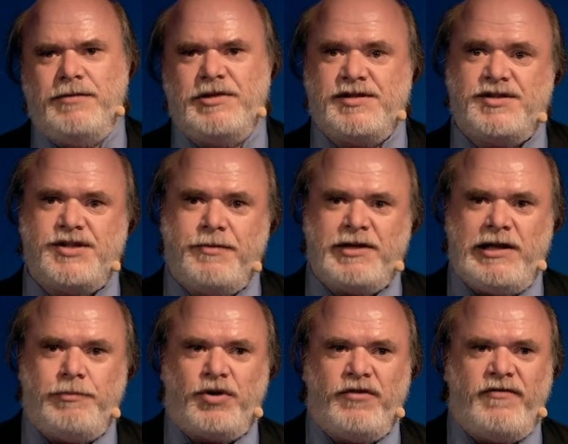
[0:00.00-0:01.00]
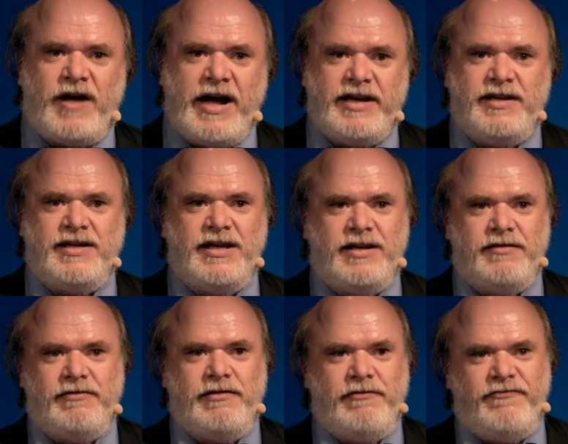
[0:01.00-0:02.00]
but it's typically provided
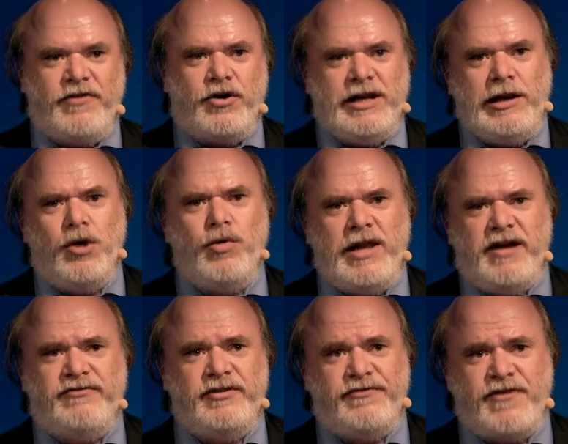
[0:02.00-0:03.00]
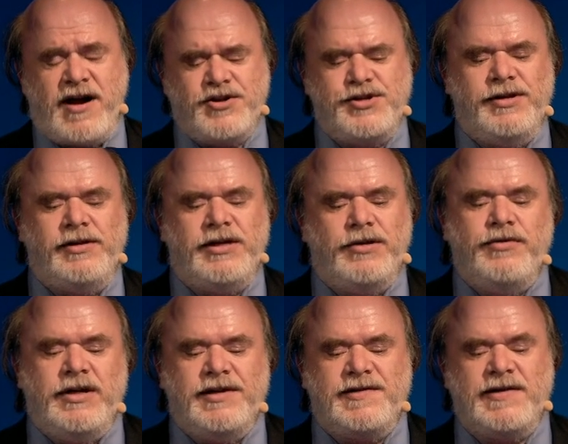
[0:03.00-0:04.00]
in very low-level functional
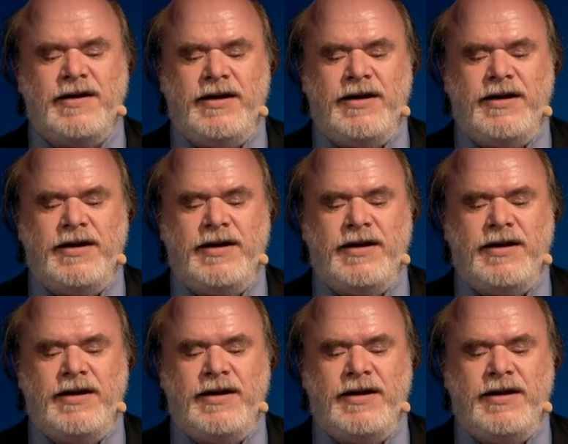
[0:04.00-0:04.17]
units.